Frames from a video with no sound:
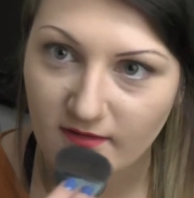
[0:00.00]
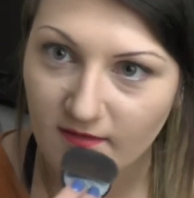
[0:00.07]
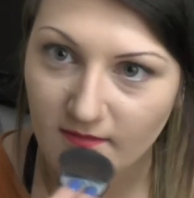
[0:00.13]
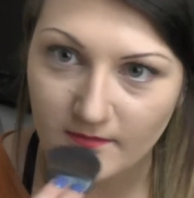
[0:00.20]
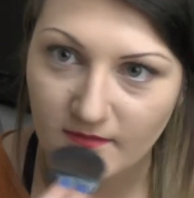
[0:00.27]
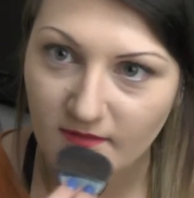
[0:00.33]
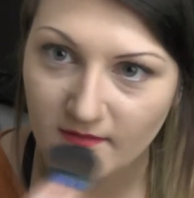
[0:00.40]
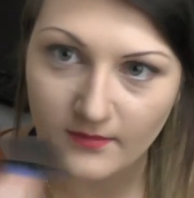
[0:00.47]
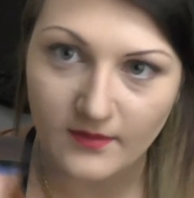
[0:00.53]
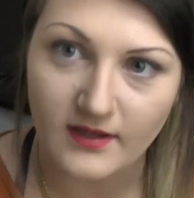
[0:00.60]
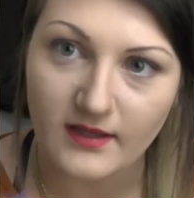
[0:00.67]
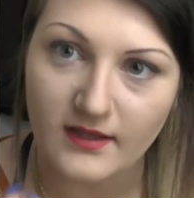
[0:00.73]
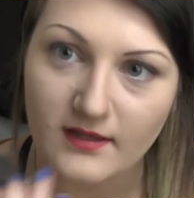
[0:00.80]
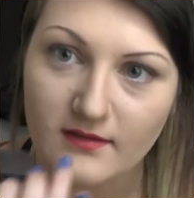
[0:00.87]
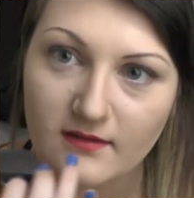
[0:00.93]
them just
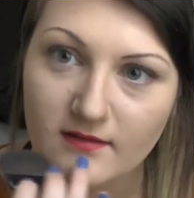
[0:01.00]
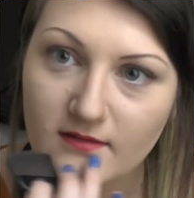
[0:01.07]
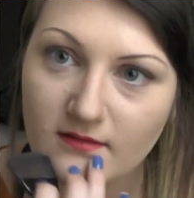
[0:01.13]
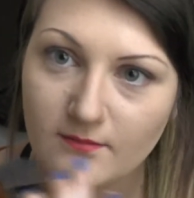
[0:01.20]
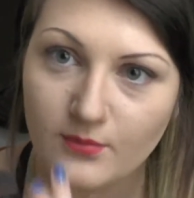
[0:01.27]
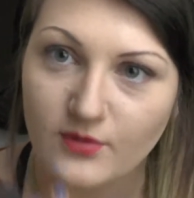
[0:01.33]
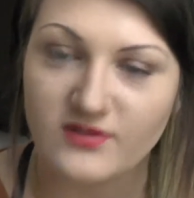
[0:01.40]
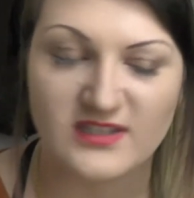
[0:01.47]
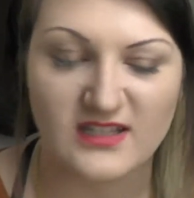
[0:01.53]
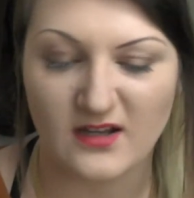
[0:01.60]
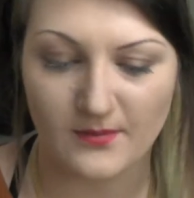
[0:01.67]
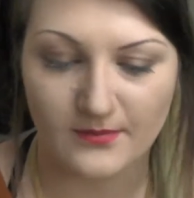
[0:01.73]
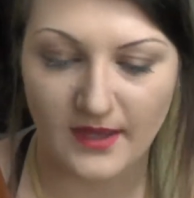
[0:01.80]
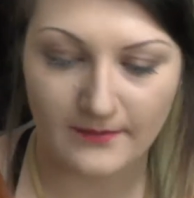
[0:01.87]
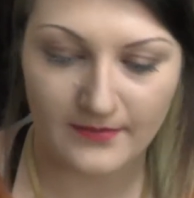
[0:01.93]
by bronzing
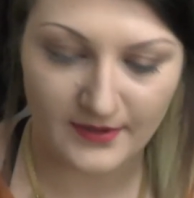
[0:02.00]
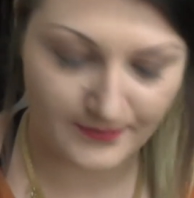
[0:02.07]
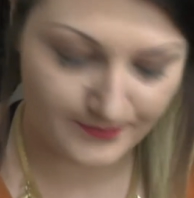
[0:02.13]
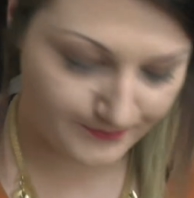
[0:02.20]
up that bit.